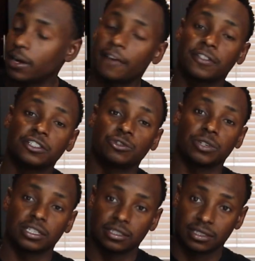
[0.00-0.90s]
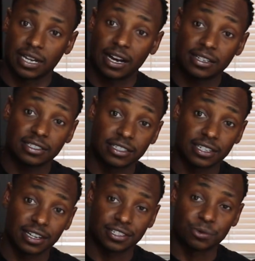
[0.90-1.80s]
have to drink tons and
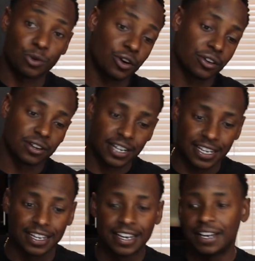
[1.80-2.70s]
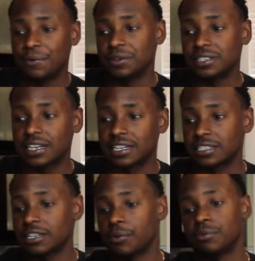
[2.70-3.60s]
tons of water when you're taking
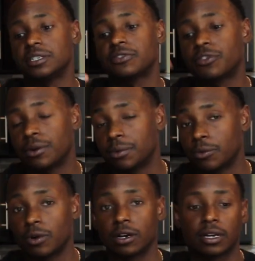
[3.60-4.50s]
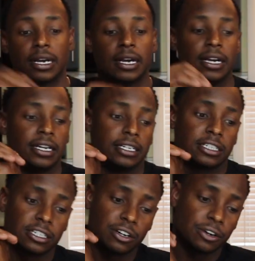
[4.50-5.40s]
supplements for them to work.
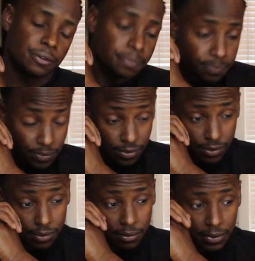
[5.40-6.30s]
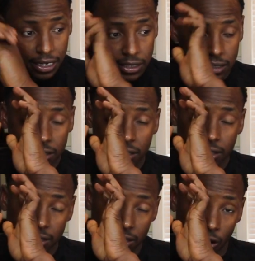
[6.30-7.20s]
So
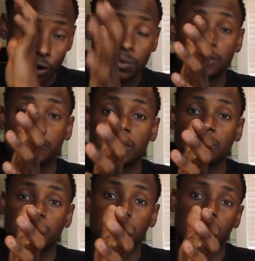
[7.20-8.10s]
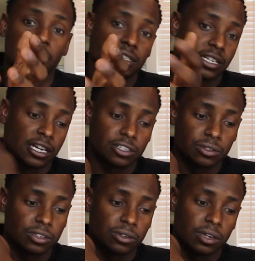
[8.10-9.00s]
I hope this video was very
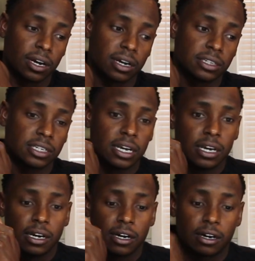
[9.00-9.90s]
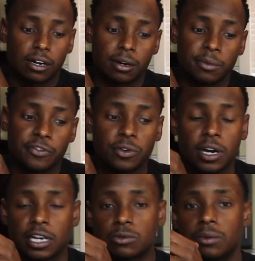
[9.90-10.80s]
educational to you guys. If you
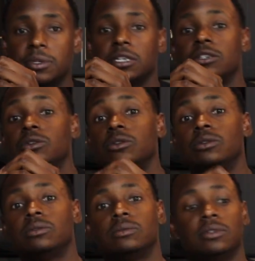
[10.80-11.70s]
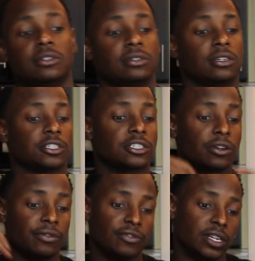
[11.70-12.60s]
guys want me to do a
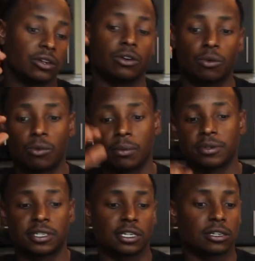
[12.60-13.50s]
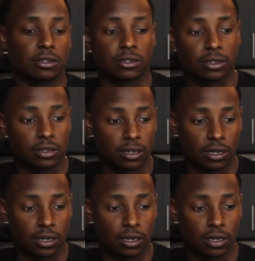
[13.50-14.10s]
certain video on one particular